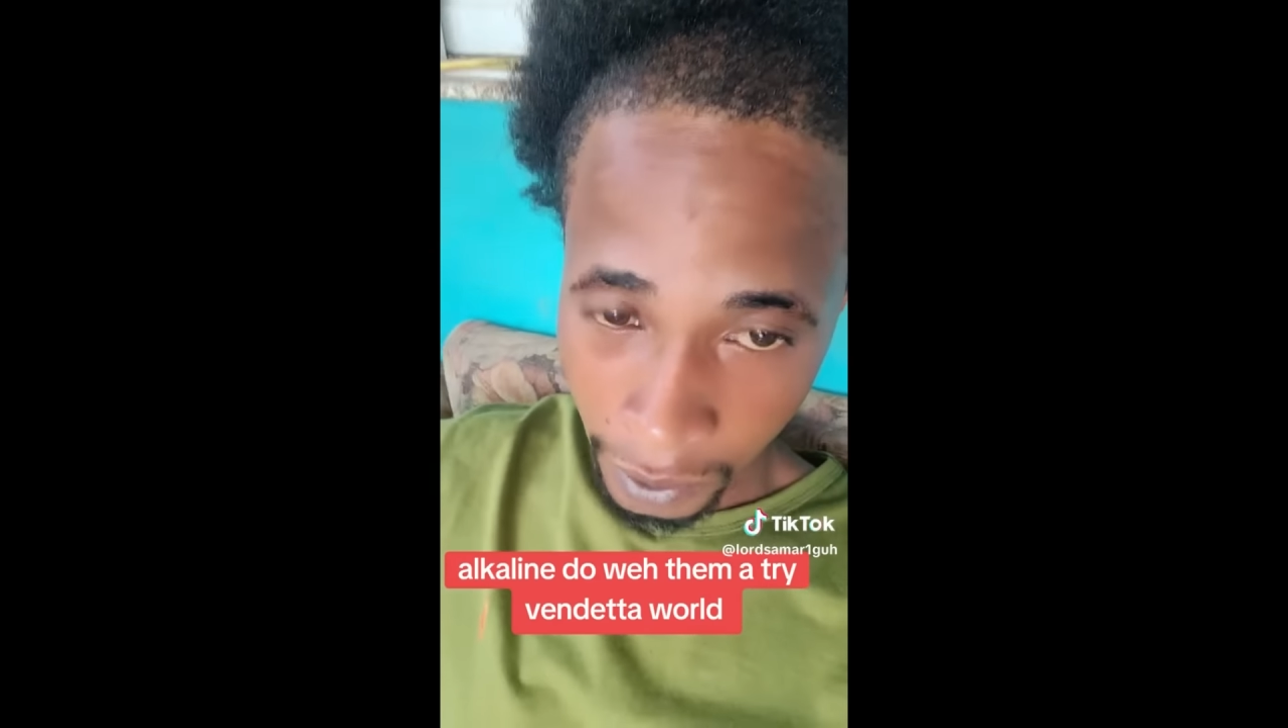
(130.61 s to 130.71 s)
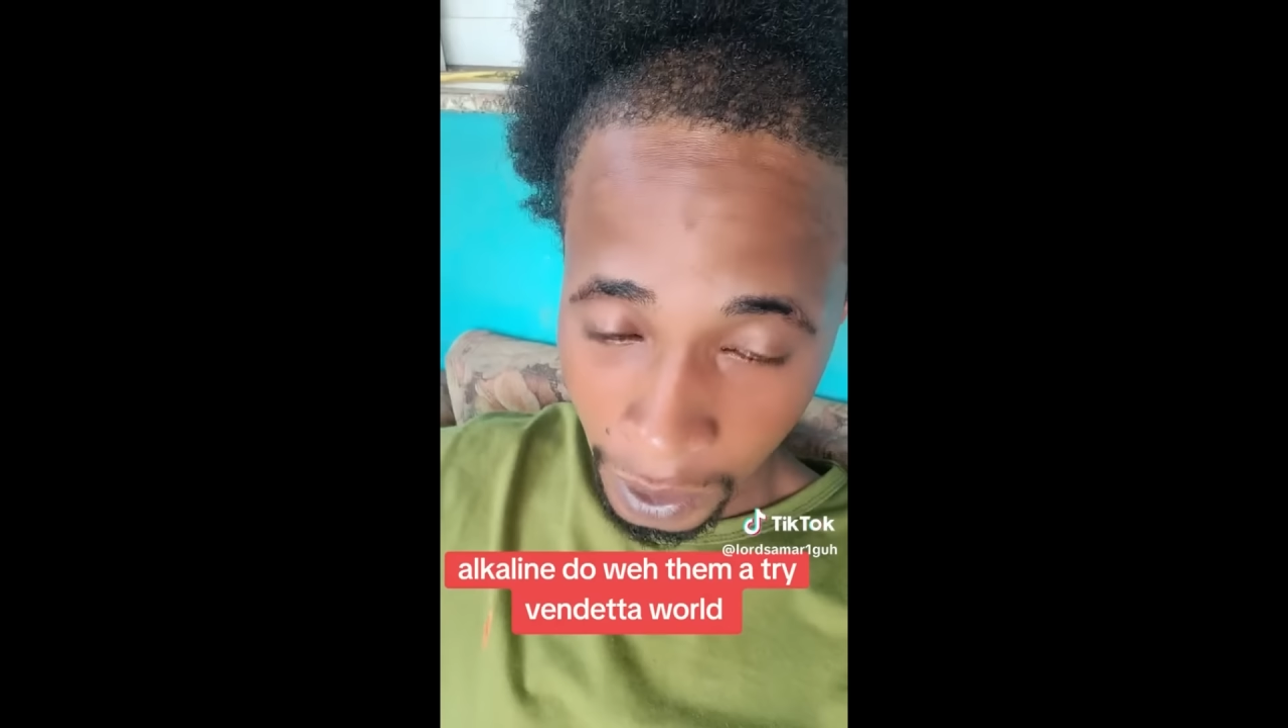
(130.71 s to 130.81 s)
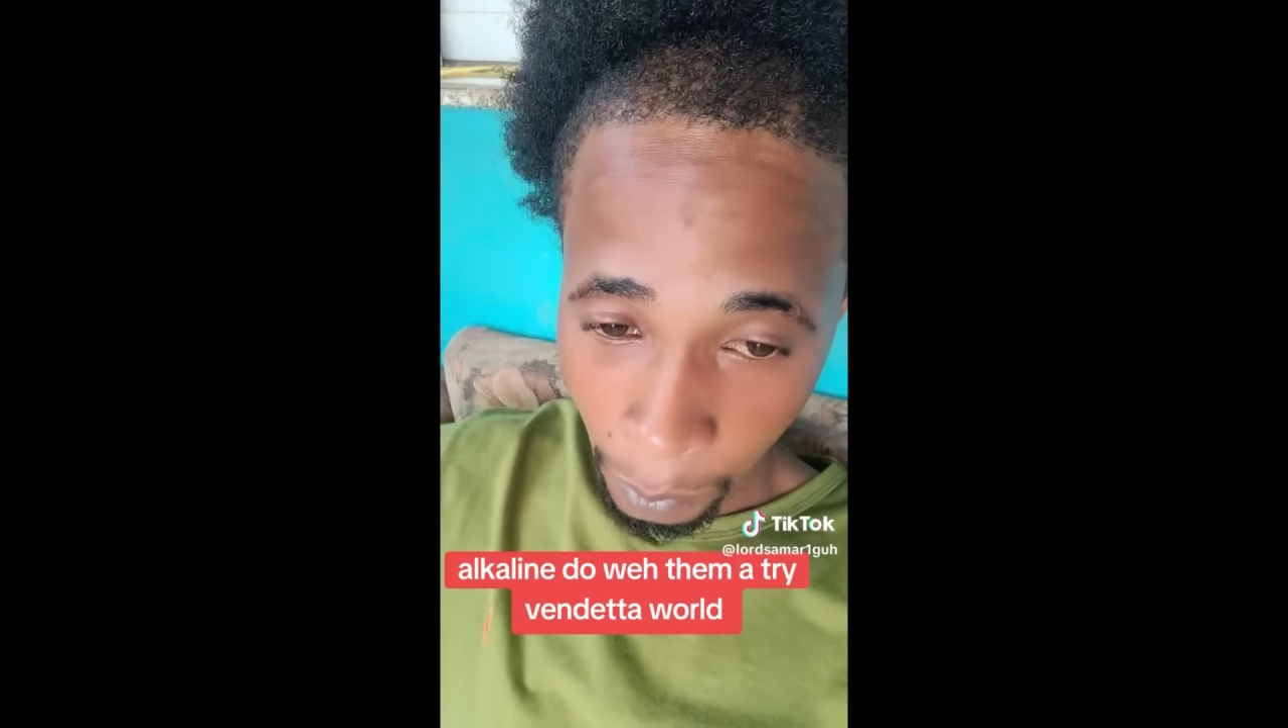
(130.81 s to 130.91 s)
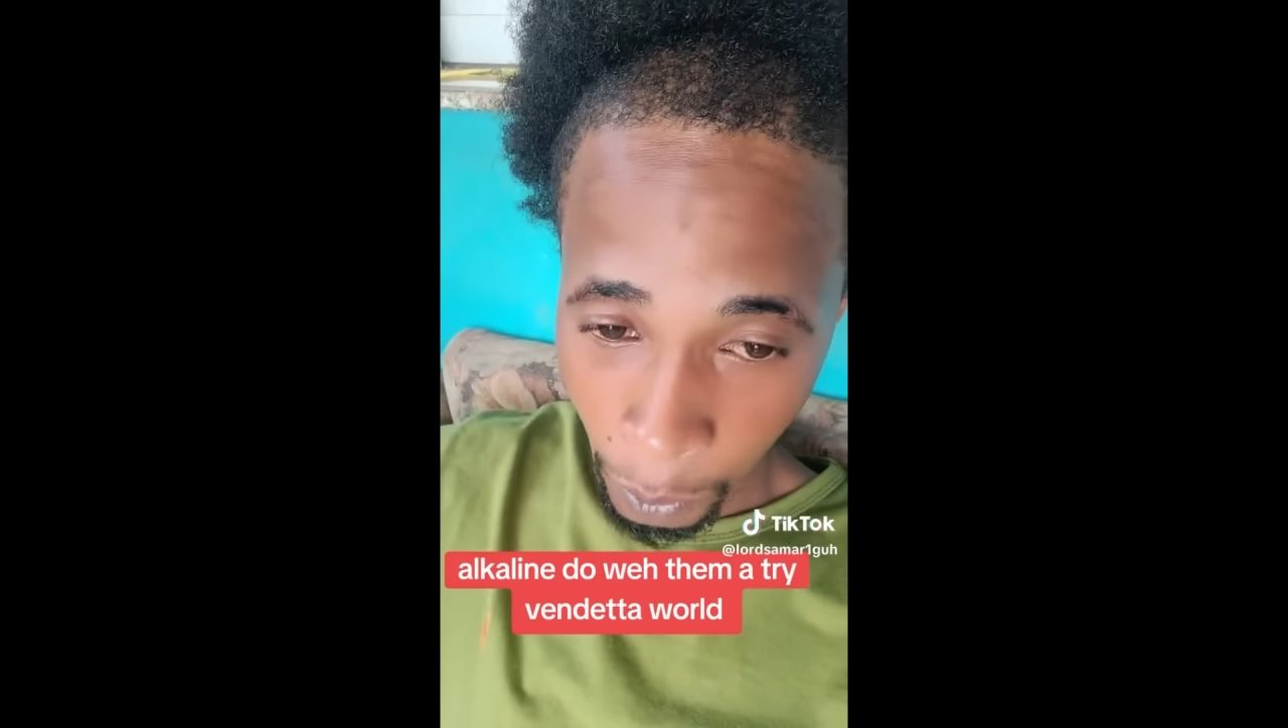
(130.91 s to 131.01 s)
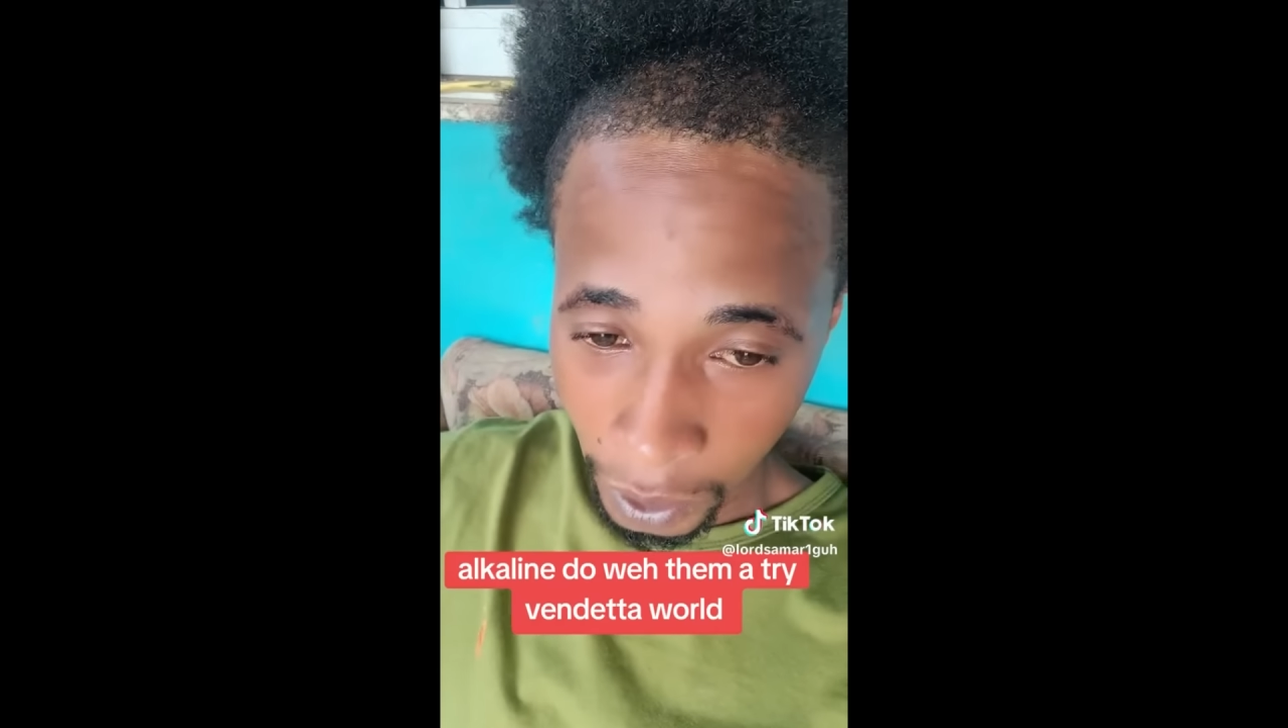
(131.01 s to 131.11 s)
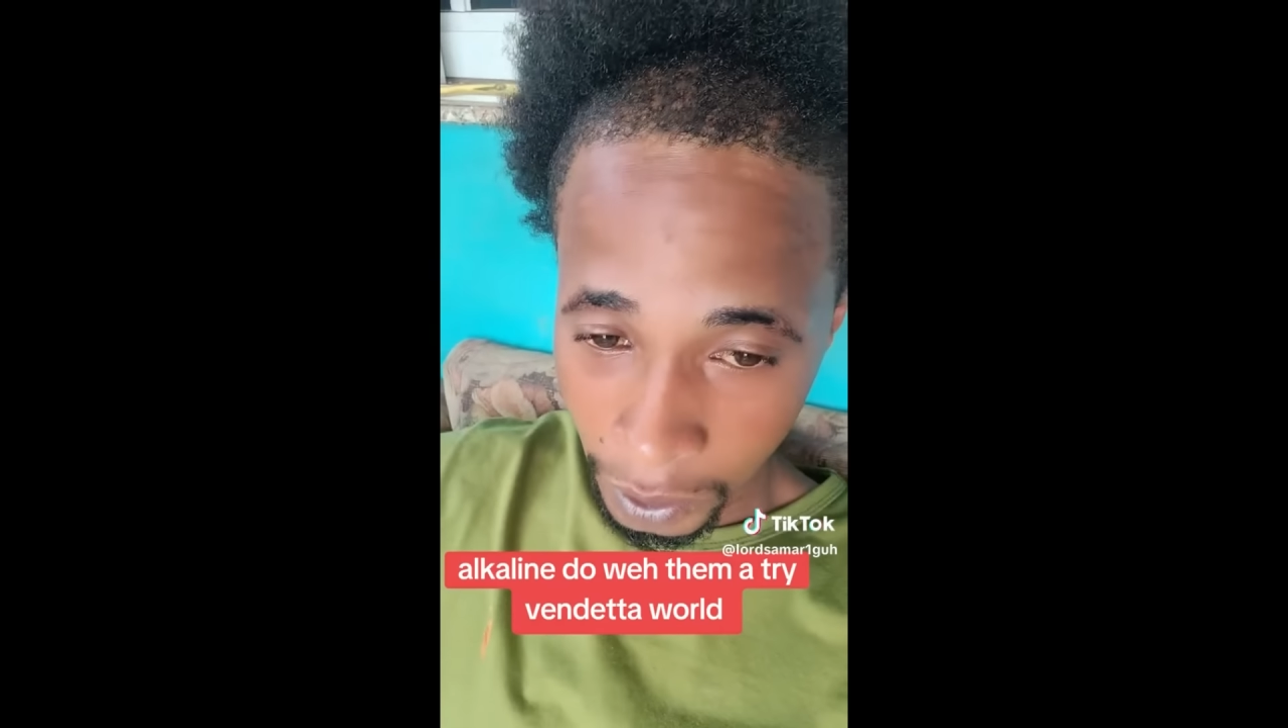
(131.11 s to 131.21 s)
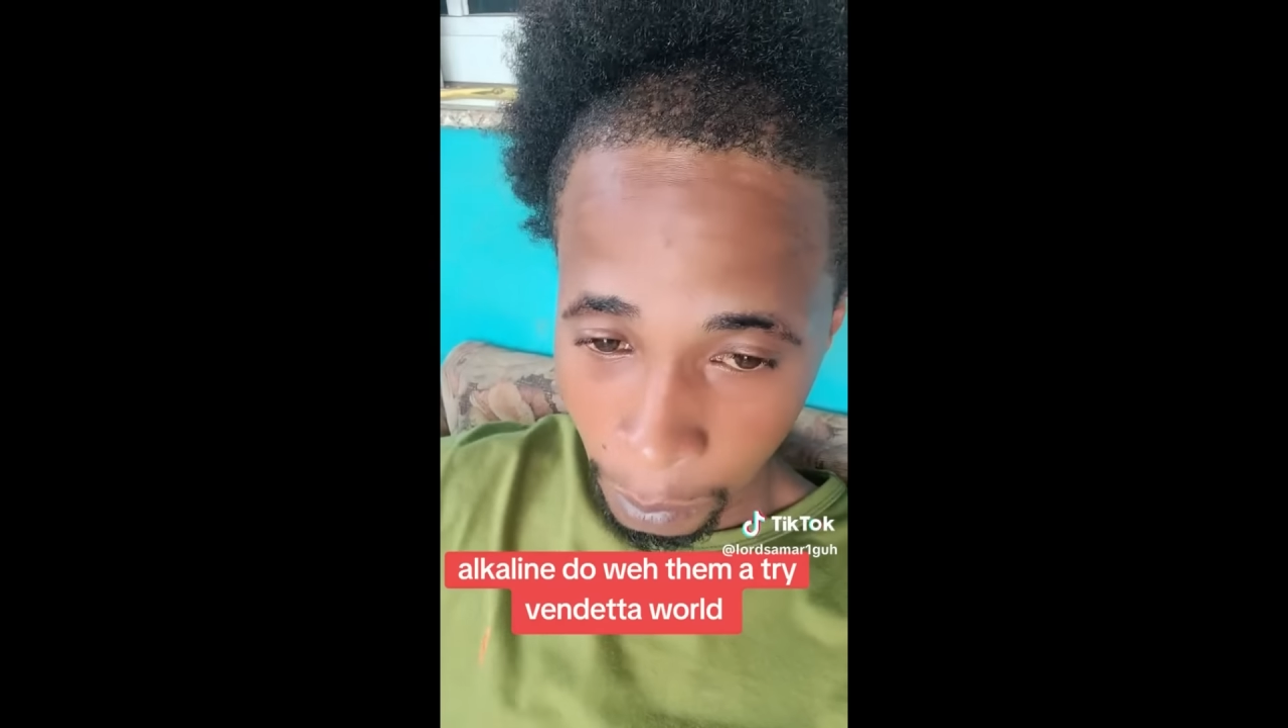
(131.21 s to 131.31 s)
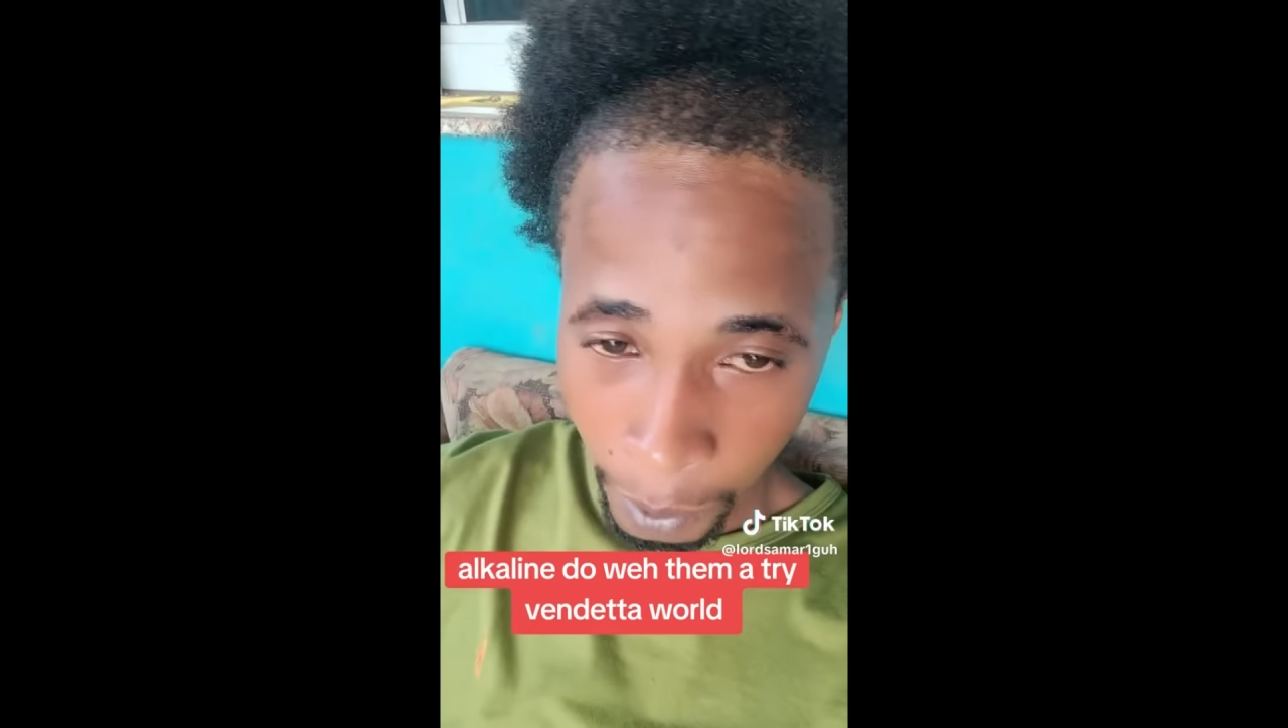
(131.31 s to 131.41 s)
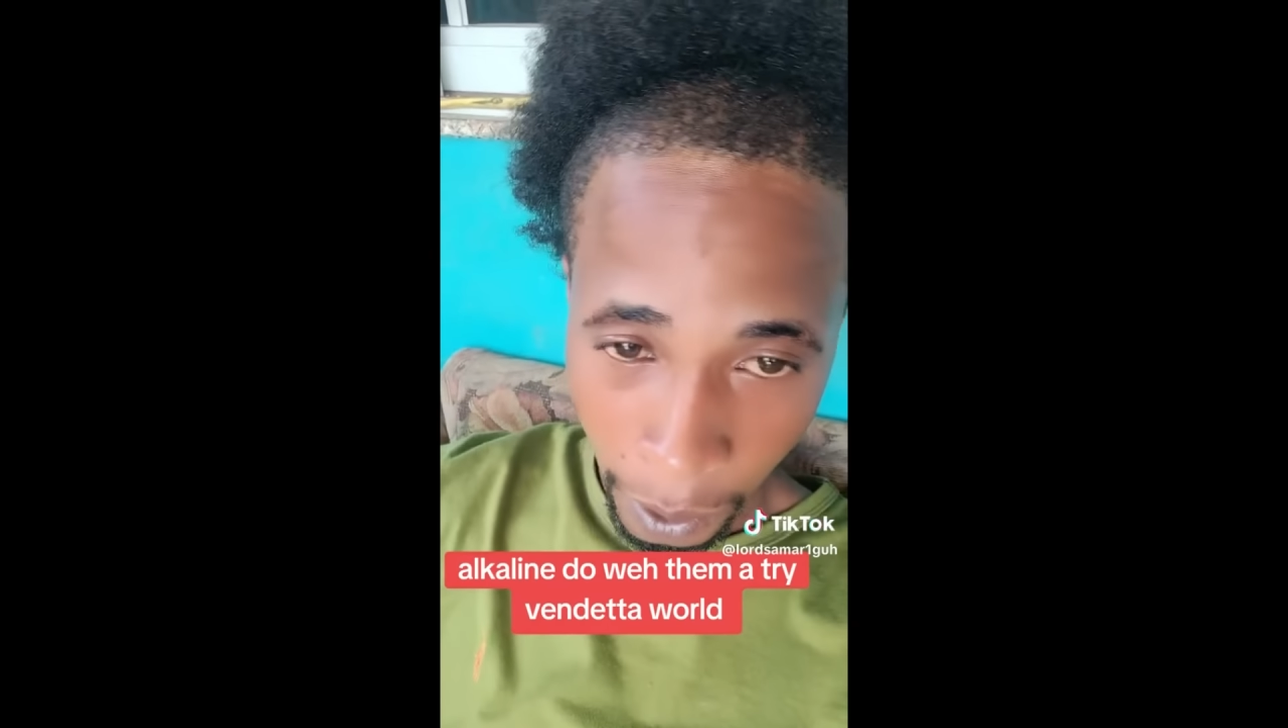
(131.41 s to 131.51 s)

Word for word: see way, you see me?